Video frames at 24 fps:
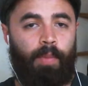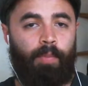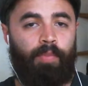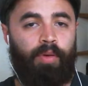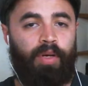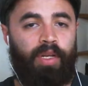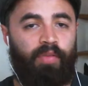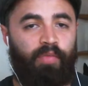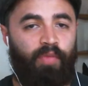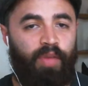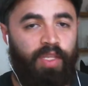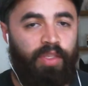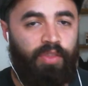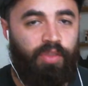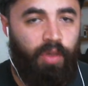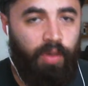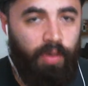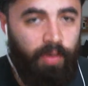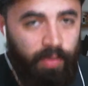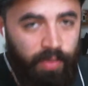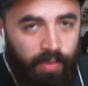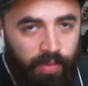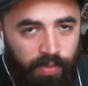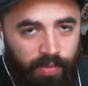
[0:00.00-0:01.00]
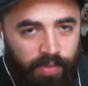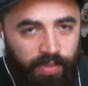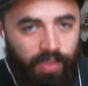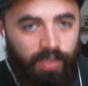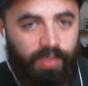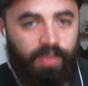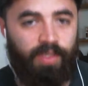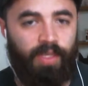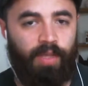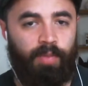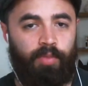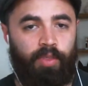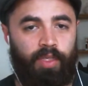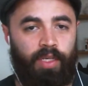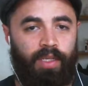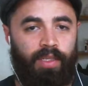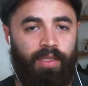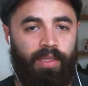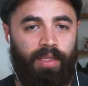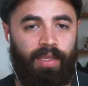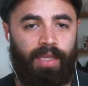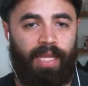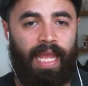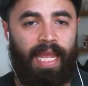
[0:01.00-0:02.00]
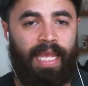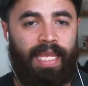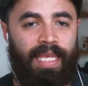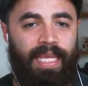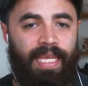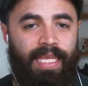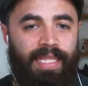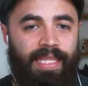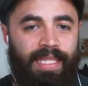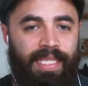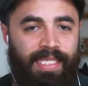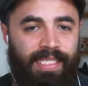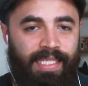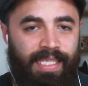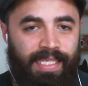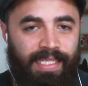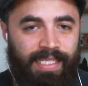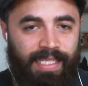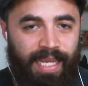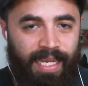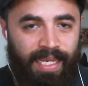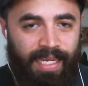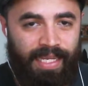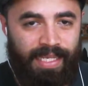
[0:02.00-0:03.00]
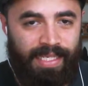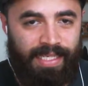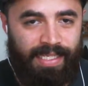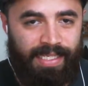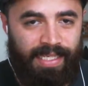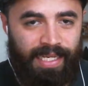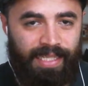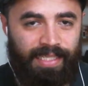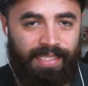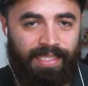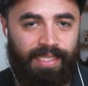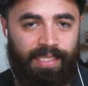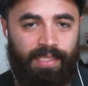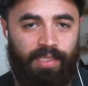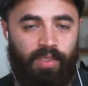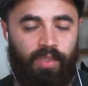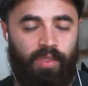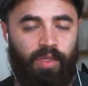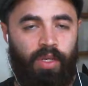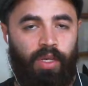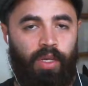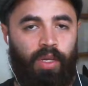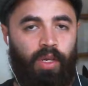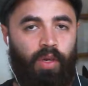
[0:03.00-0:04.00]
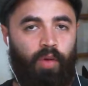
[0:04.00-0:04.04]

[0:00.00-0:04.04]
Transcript: But if we don't use the subject, like in this second sentence,